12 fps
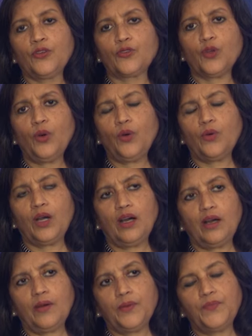So
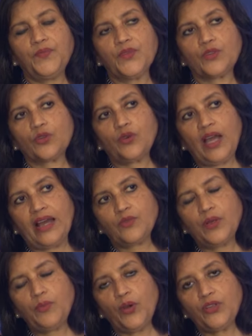at
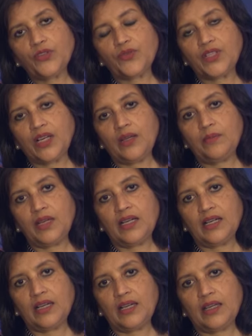one point of time,
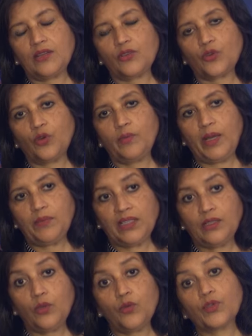I told my
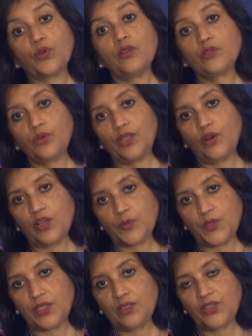mother, who was also in a
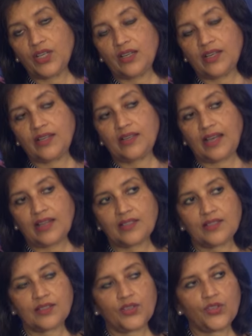hospital, she had had a
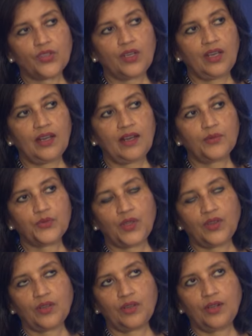cancer surgery, and I was
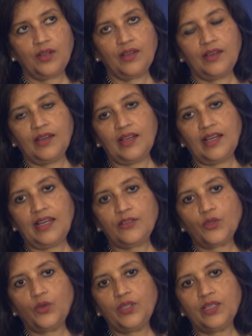with her, and I
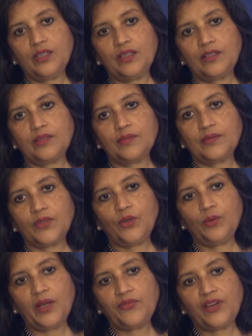told her, you
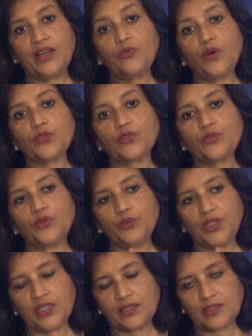know, my friend wants to do
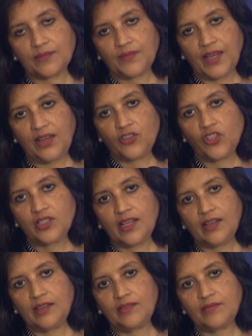this. And she
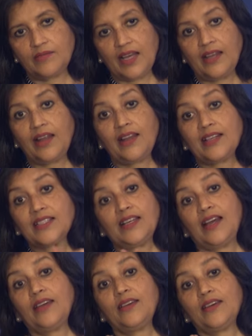said, and I said,
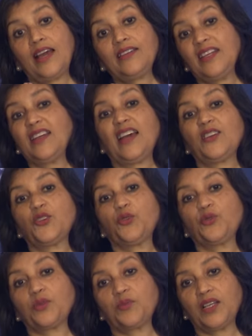I think I should
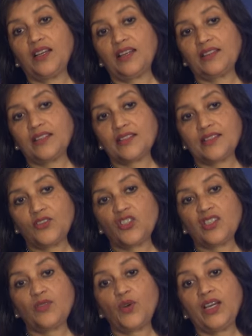do something like this. And she
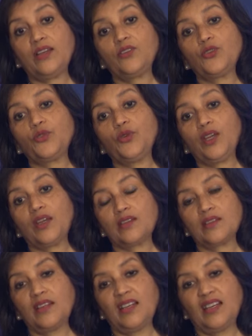said, why aren't you doing it?